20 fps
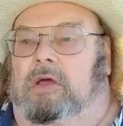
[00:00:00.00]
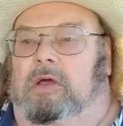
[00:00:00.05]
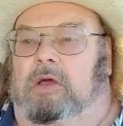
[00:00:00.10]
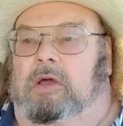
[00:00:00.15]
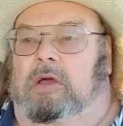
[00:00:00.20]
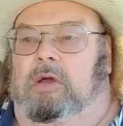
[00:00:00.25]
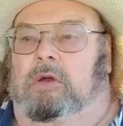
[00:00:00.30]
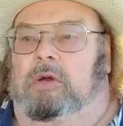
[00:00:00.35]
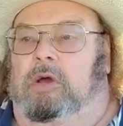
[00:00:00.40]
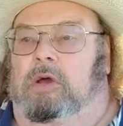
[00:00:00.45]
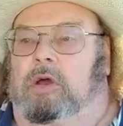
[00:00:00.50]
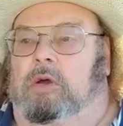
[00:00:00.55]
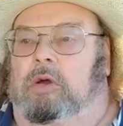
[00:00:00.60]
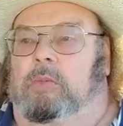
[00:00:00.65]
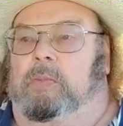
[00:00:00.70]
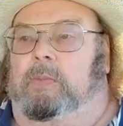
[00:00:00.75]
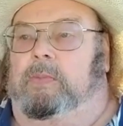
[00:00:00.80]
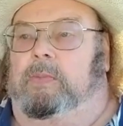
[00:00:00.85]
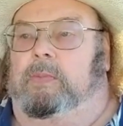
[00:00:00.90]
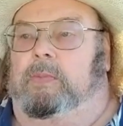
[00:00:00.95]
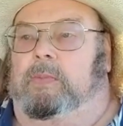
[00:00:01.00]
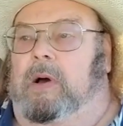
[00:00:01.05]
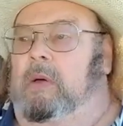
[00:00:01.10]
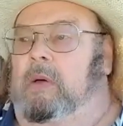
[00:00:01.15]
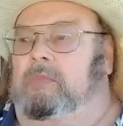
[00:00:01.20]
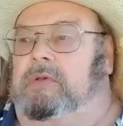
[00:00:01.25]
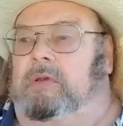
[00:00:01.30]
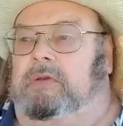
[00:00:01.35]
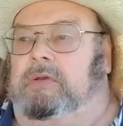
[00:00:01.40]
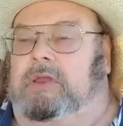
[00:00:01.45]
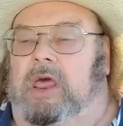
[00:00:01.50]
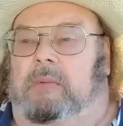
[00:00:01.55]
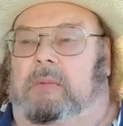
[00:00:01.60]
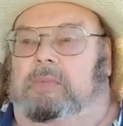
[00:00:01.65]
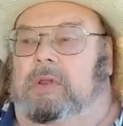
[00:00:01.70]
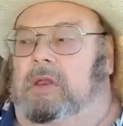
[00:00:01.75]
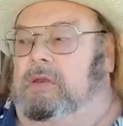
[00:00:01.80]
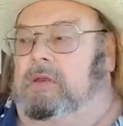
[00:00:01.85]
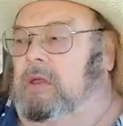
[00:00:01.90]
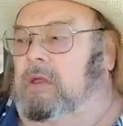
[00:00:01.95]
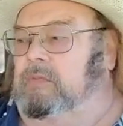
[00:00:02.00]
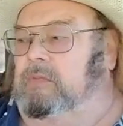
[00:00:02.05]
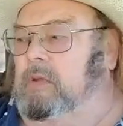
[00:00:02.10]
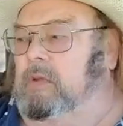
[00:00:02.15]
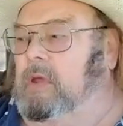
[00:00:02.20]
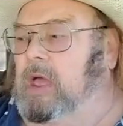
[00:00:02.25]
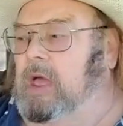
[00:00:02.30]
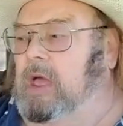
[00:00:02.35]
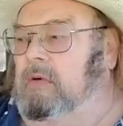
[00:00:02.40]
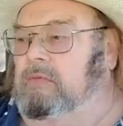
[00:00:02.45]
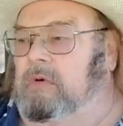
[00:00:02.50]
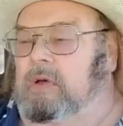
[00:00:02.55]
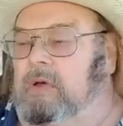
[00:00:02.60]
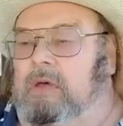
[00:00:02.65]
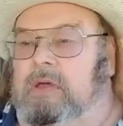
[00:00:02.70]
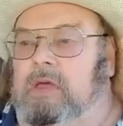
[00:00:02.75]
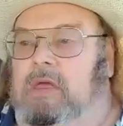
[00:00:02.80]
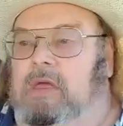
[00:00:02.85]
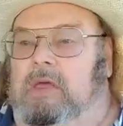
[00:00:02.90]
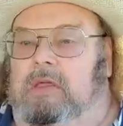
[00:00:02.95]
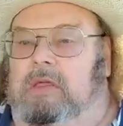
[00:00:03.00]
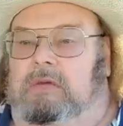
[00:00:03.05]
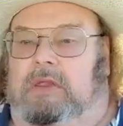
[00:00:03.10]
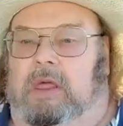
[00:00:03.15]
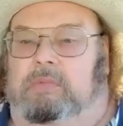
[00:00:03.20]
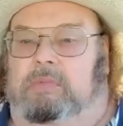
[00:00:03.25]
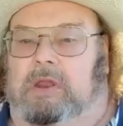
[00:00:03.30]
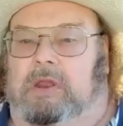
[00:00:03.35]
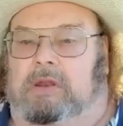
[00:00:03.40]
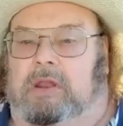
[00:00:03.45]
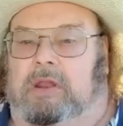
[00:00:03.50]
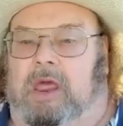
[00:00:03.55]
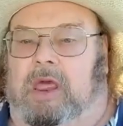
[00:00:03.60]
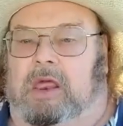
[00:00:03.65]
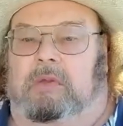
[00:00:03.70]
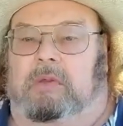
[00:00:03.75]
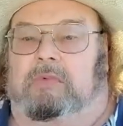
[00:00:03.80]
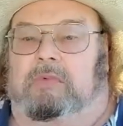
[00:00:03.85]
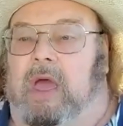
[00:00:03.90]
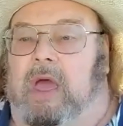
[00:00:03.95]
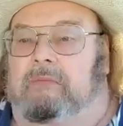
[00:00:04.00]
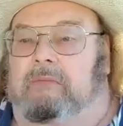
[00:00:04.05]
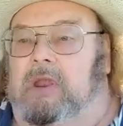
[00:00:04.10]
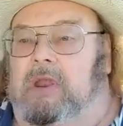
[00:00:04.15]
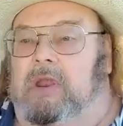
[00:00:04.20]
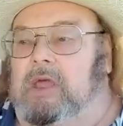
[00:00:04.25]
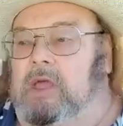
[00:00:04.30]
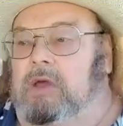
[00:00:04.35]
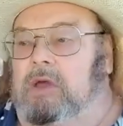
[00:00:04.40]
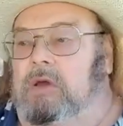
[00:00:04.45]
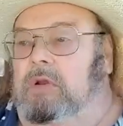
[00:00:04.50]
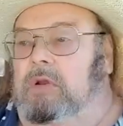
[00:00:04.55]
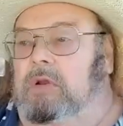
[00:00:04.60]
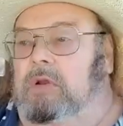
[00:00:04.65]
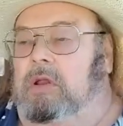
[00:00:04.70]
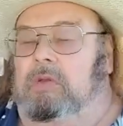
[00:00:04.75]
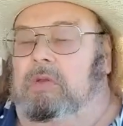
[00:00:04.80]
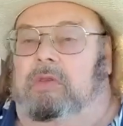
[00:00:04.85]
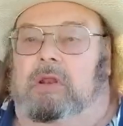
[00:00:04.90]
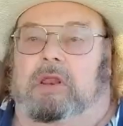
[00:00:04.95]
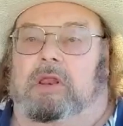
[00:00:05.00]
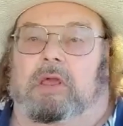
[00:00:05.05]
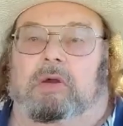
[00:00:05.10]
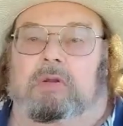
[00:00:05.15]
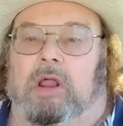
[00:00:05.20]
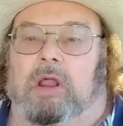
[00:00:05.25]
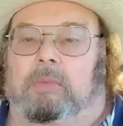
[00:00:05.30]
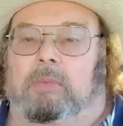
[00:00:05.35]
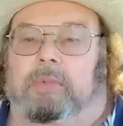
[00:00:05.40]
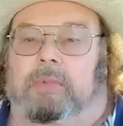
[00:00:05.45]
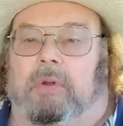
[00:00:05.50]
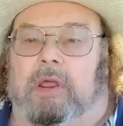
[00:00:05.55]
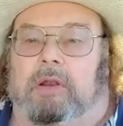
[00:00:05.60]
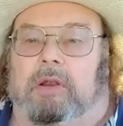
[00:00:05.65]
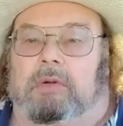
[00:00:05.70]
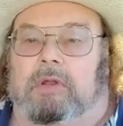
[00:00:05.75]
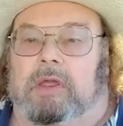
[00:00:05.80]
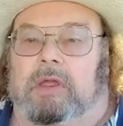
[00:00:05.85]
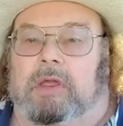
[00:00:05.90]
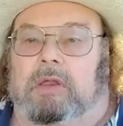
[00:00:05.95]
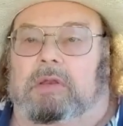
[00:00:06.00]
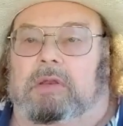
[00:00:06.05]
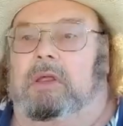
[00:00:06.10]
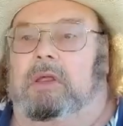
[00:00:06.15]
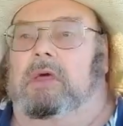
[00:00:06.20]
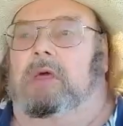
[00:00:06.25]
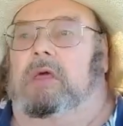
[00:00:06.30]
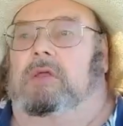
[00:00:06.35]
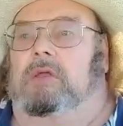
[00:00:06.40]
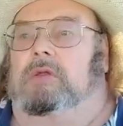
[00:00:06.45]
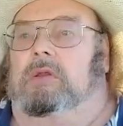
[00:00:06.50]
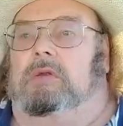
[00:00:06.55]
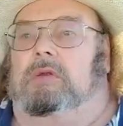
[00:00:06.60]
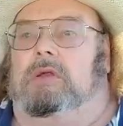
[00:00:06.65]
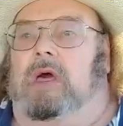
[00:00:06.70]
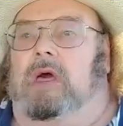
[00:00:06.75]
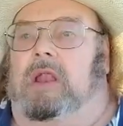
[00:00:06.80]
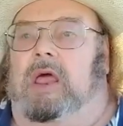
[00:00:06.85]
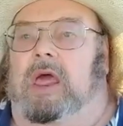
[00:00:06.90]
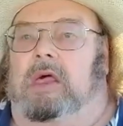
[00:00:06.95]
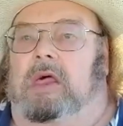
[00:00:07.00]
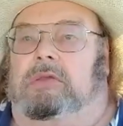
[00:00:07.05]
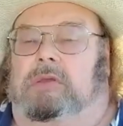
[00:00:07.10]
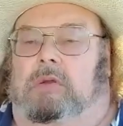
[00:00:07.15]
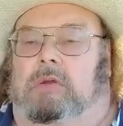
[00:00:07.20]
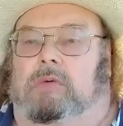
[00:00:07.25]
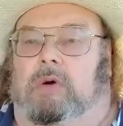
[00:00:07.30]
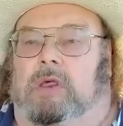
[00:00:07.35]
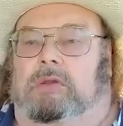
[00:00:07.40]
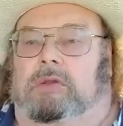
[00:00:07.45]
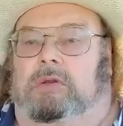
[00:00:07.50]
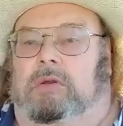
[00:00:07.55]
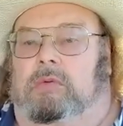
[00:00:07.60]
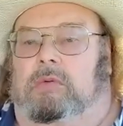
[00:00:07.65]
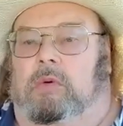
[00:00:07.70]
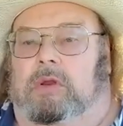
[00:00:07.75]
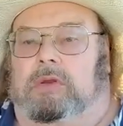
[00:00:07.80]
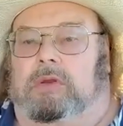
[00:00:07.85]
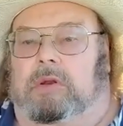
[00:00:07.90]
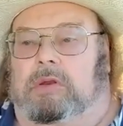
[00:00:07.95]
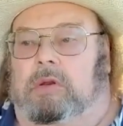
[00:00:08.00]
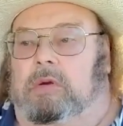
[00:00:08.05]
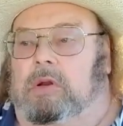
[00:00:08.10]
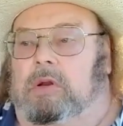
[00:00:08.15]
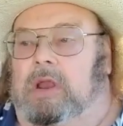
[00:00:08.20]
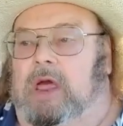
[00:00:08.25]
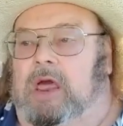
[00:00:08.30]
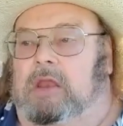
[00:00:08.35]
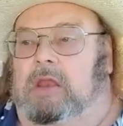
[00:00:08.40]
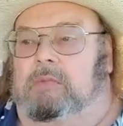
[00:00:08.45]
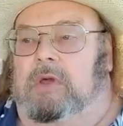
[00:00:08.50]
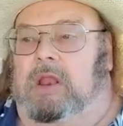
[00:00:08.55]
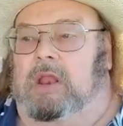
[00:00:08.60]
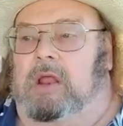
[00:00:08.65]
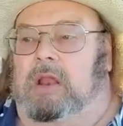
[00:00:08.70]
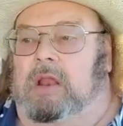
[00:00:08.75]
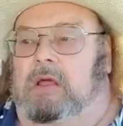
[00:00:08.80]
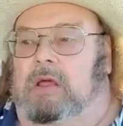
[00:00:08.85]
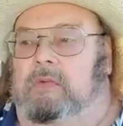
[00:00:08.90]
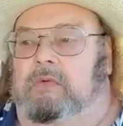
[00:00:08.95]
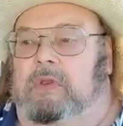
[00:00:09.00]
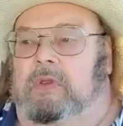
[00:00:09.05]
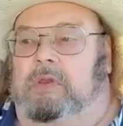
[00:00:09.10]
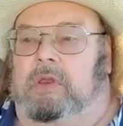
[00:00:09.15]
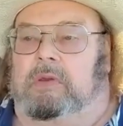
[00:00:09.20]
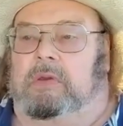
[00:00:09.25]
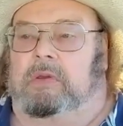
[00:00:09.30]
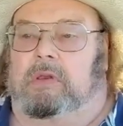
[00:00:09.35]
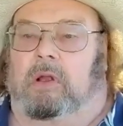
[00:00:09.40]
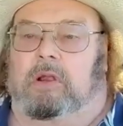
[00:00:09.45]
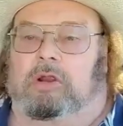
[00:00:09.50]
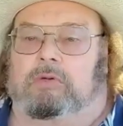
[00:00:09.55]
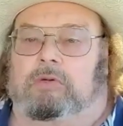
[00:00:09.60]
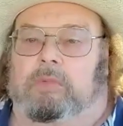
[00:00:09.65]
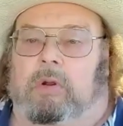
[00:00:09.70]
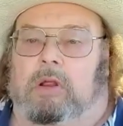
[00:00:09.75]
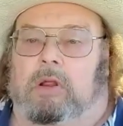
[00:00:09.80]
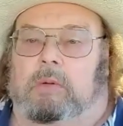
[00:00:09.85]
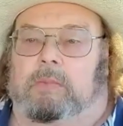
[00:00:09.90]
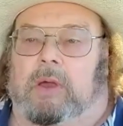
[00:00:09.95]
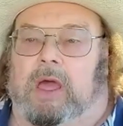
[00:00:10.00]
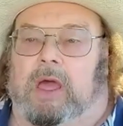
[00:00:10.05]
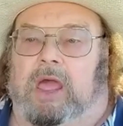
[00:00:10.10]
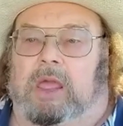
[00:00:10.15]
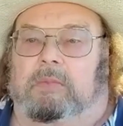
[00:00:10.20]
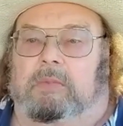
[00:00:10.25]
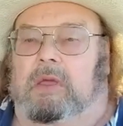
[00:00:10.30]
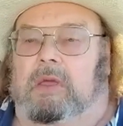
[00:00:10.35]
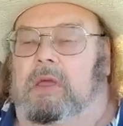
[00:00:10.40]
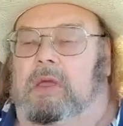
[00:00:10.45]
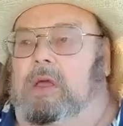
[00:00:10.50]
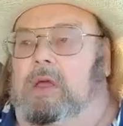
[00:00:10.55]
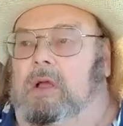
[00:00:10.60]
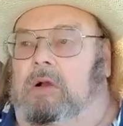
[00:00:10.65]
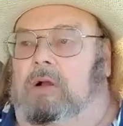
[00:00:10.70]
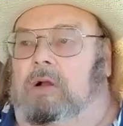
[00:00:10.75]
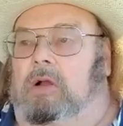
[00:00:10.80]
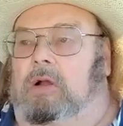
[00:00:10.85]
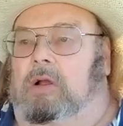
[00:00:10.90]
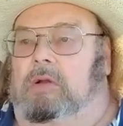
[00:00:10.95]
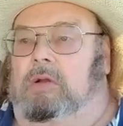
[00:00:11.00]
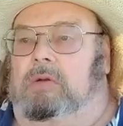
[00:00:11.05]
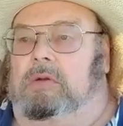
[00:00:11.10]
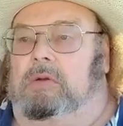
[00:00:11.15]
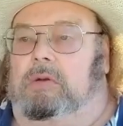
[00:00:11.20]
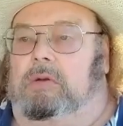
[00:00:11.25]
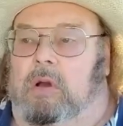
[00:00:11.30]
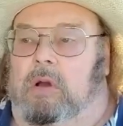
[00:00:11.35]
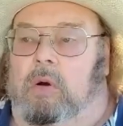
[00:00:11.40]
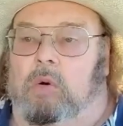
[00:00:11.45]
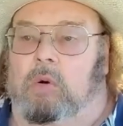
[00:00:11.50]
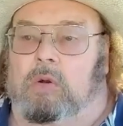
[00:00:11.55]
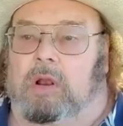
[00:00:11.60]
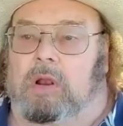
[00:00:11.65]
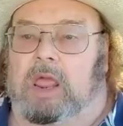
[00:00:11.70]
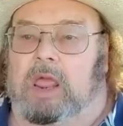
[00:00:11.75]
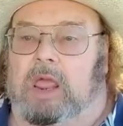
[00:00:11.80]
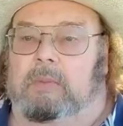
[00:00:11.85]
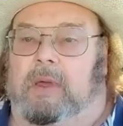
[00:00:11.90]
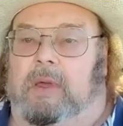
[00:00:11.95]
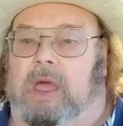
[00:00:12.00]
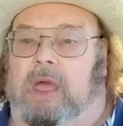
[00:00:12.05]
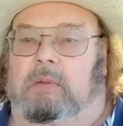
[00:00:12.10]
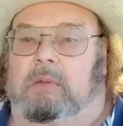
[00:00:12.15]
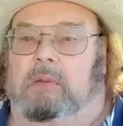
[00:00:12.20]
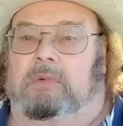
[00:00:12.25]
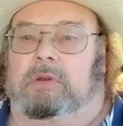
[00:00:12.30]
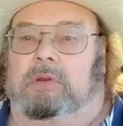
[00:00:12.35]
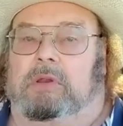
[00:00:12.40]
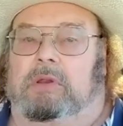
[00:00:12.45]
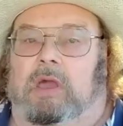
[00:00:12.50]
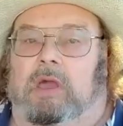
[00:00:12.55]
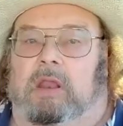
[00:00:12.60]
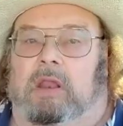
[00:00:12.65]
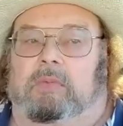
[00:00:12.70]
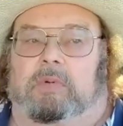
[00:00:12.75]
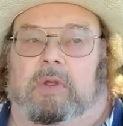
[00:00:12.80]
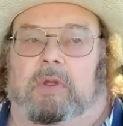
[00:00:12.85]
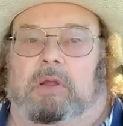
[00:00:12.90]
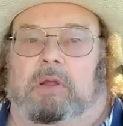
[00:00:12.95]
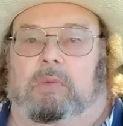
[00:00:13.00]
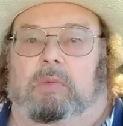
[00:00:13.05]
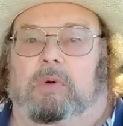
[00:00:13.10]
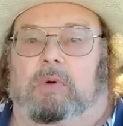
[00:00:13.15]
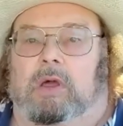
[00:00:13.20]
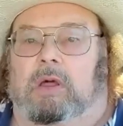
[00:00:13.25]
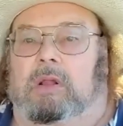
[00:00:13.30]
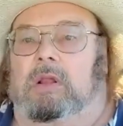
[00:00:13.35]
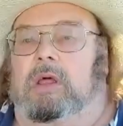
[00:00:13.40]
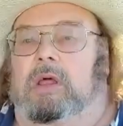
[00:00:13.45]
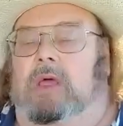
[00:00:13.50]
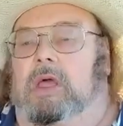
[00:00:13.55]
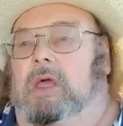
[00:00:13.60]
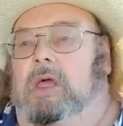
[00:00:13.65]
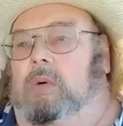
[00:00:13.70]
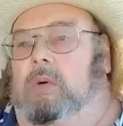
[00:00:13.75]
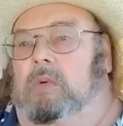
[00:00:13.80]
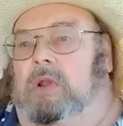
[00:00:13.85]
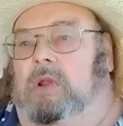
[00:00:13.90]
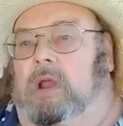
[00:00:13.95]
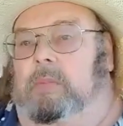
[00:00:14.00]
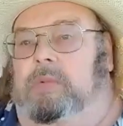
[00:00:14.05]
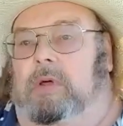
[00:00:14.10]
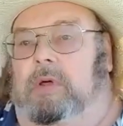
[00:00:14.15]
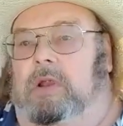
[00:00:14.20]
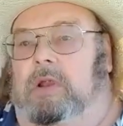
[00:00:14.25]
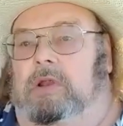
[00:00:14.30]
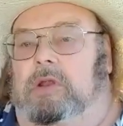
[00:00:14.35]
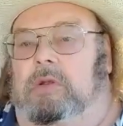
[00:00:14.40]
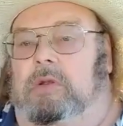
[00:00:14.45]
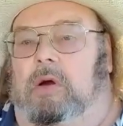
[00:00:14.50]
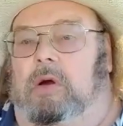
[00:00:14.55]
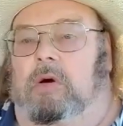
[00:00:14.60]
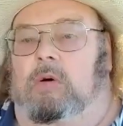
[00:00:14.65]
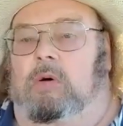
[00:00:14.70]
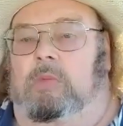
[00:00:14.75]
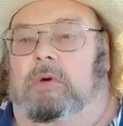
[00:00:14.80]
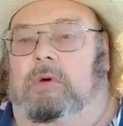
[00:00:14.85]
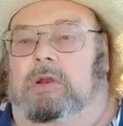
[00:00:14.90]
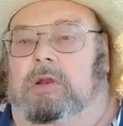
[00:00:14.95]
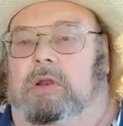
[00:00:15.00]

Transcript: who pumps the septic. If you have a septic tank, if you have a lagoon, who the lagoon operator is. You just got to ask the questions. What's the sewer line made out of? Is it Orangeburg pipe or old clay pipes? And you got to figure, well, when I put a new home in a